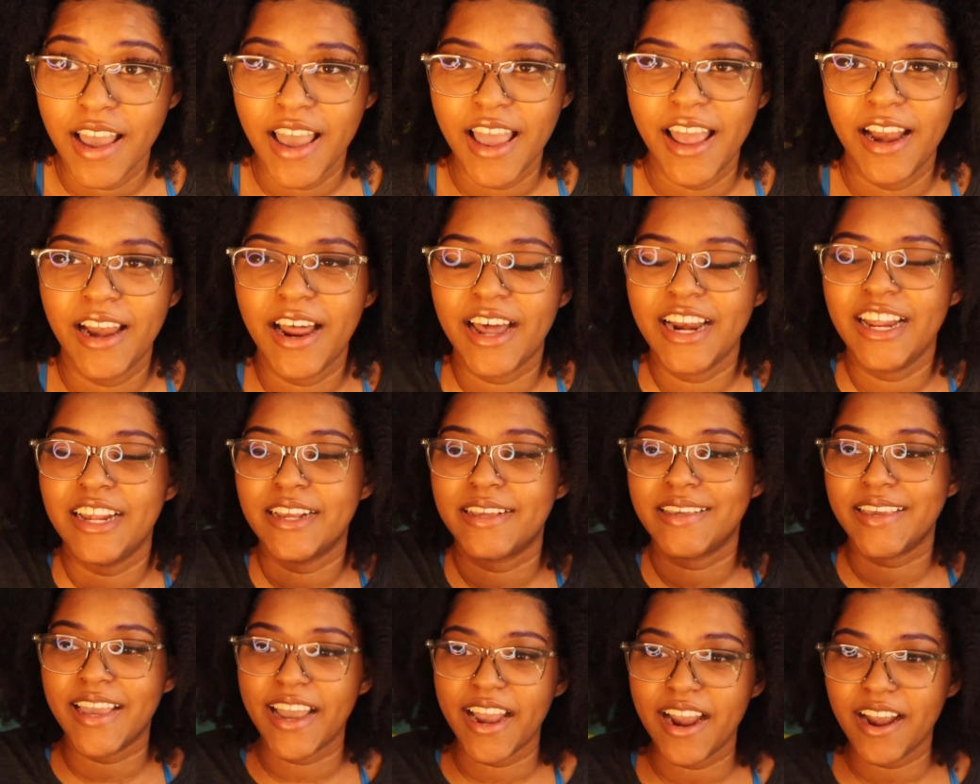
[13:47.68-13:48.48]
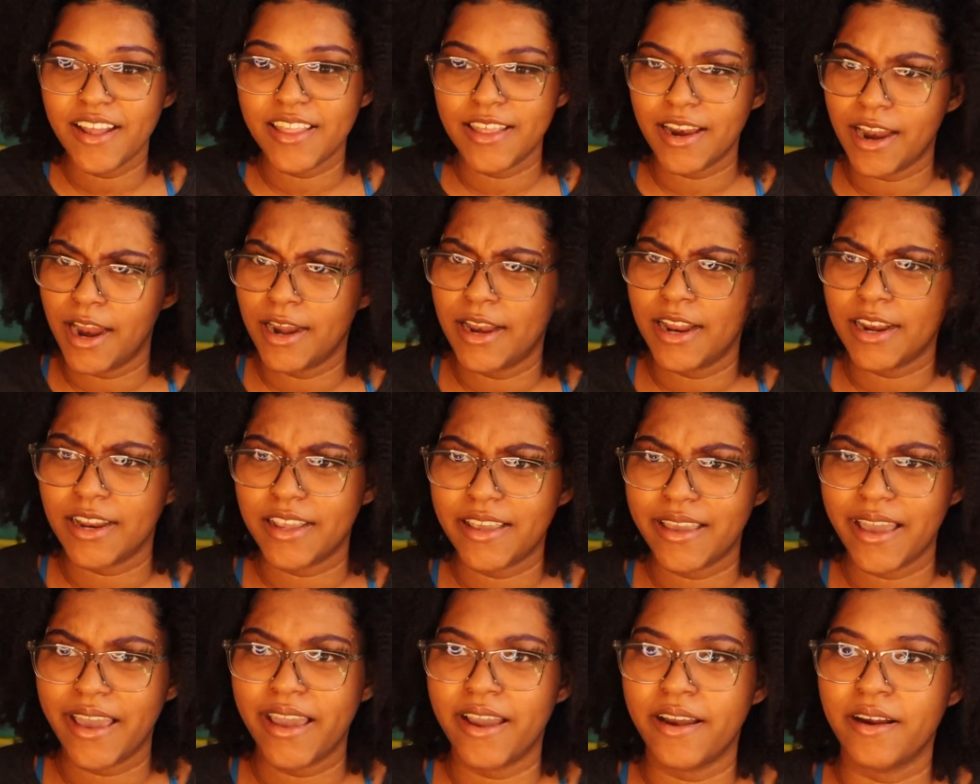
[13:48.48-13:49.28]
And I didn't care that I
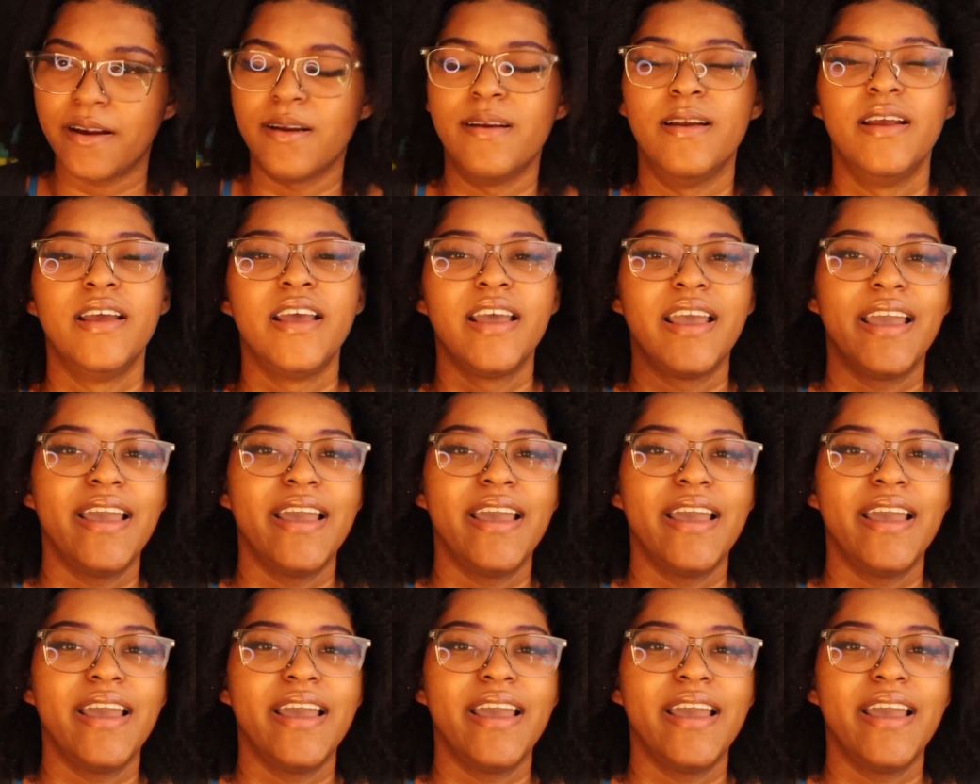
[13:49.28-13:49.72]
didn't care.